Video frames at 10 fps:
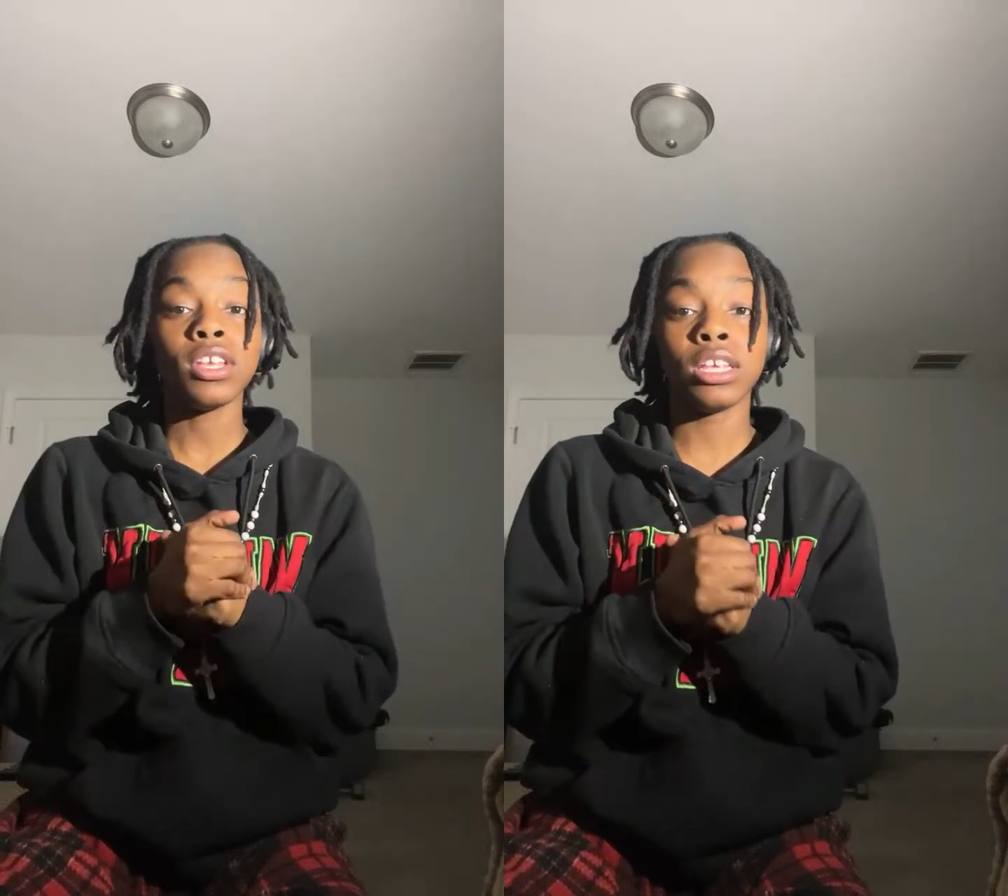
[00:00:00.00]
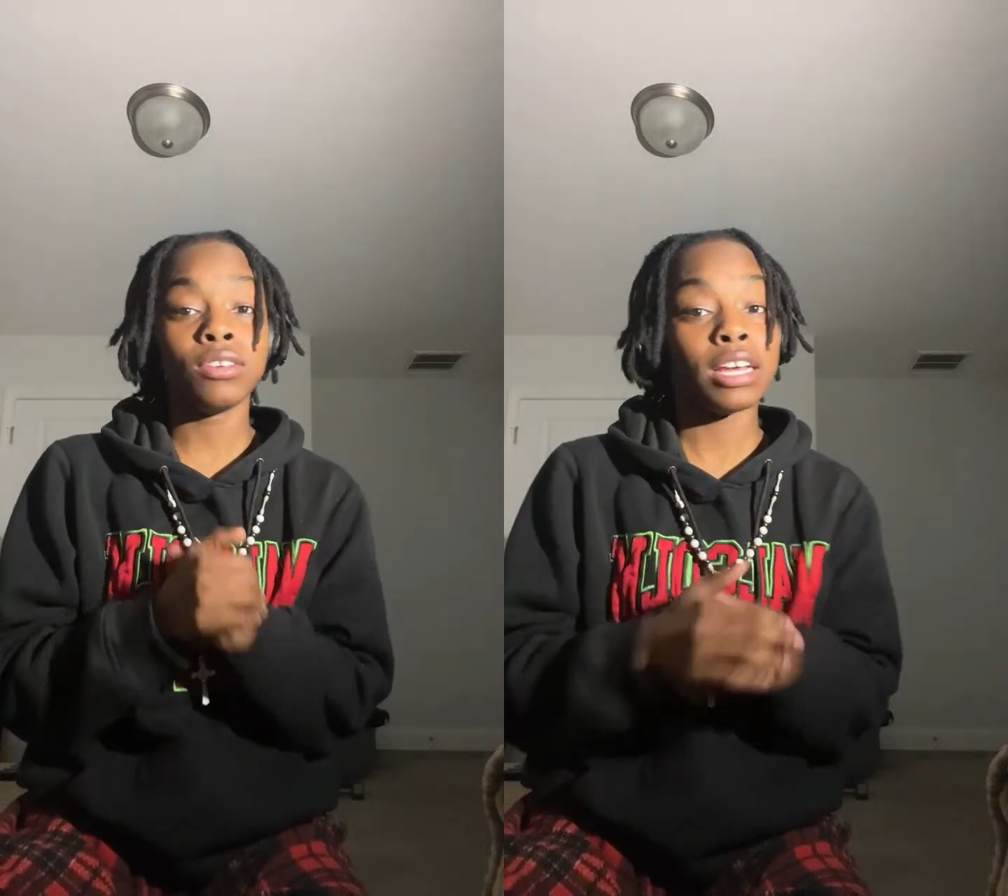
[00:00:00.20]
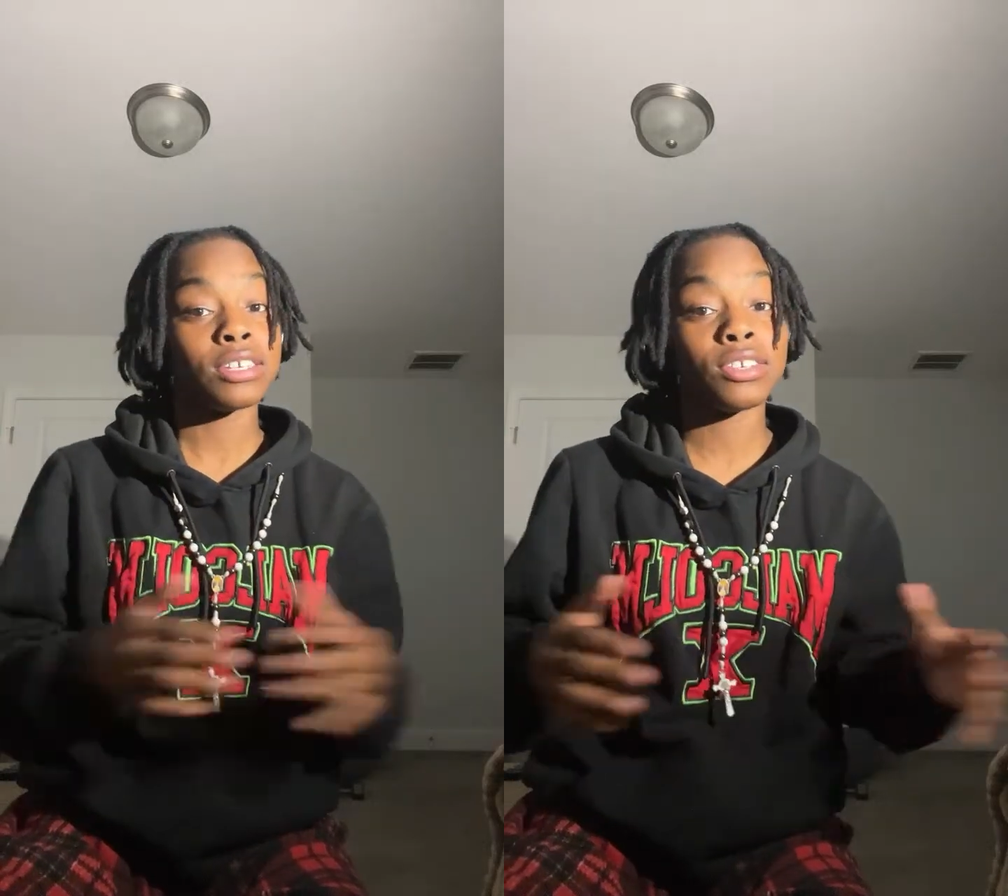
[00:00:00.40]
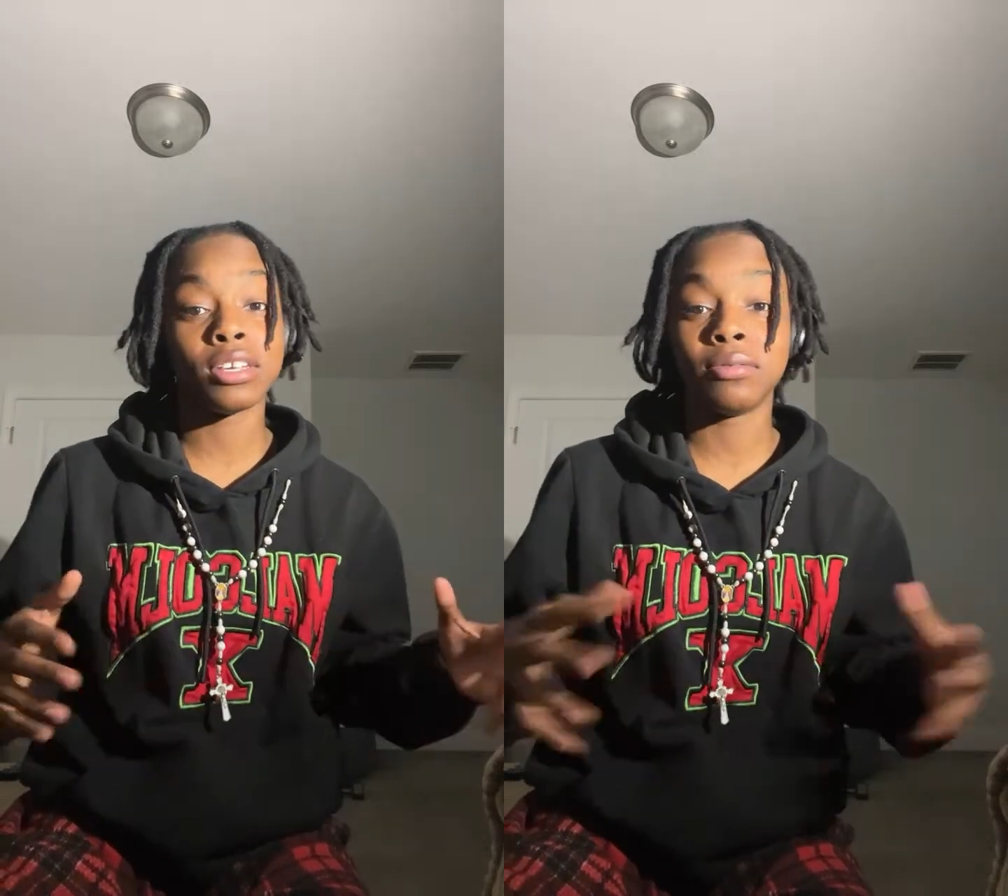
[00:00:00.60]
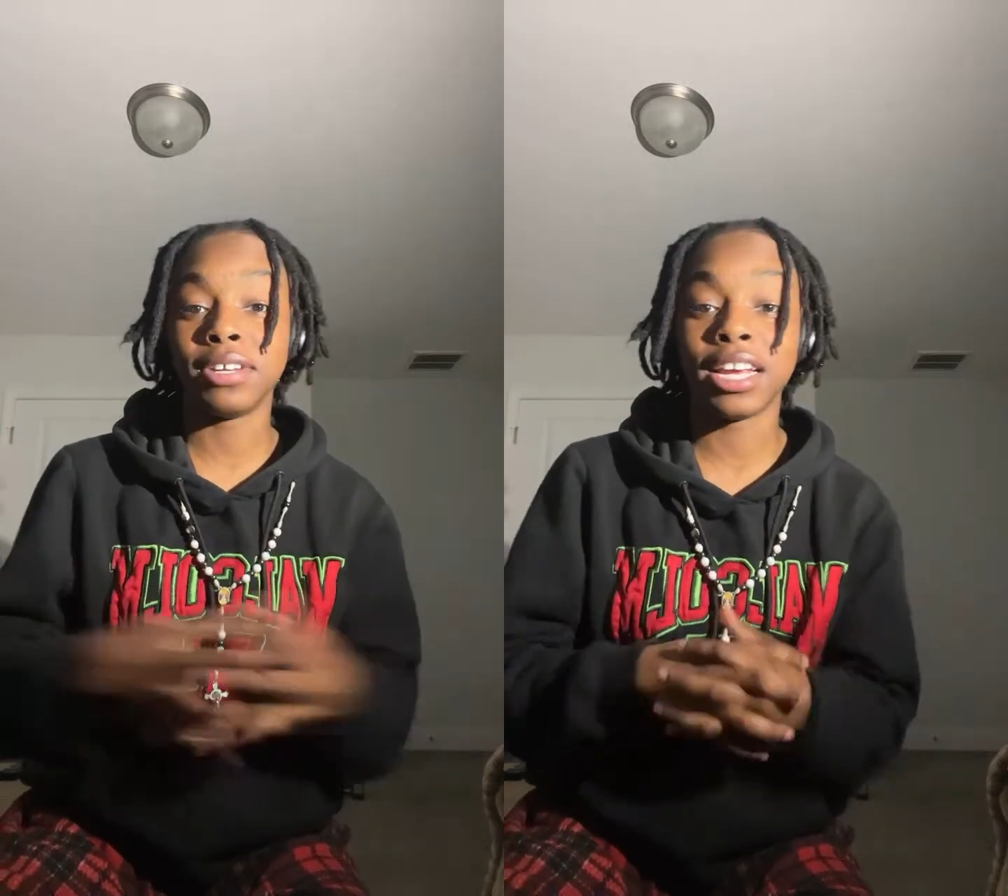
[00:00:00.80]
you got to
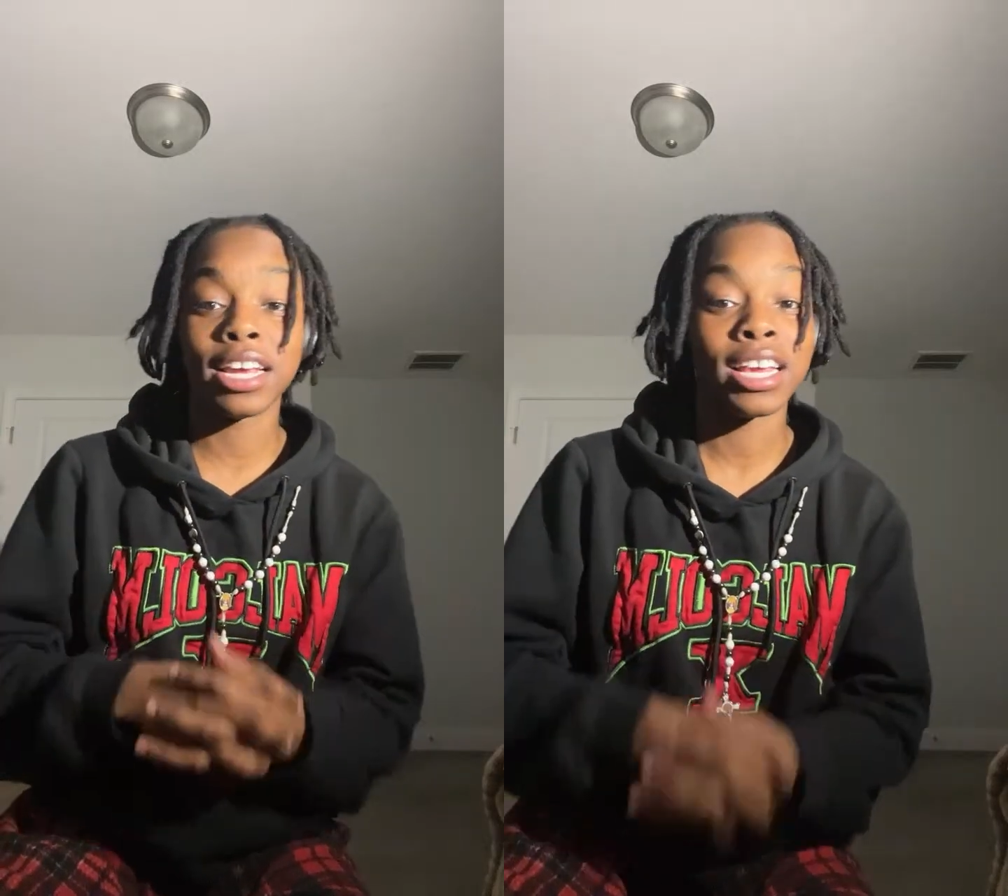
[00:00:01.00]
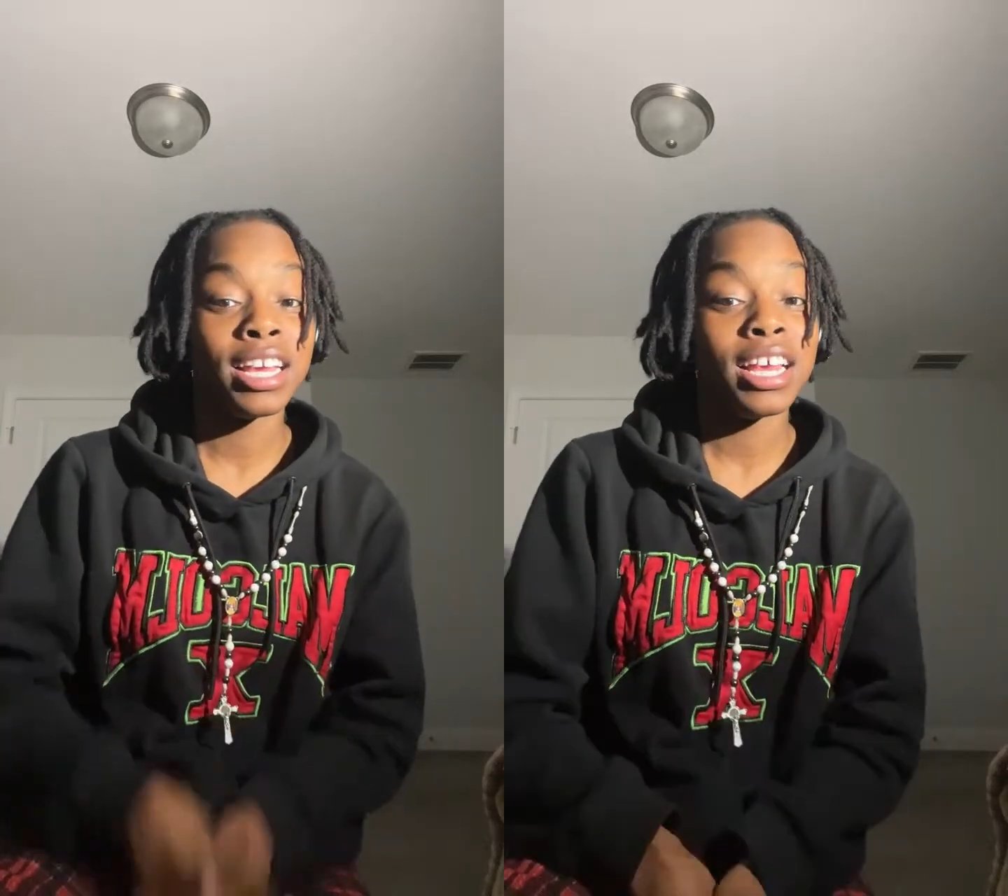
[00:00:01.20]
sit with that?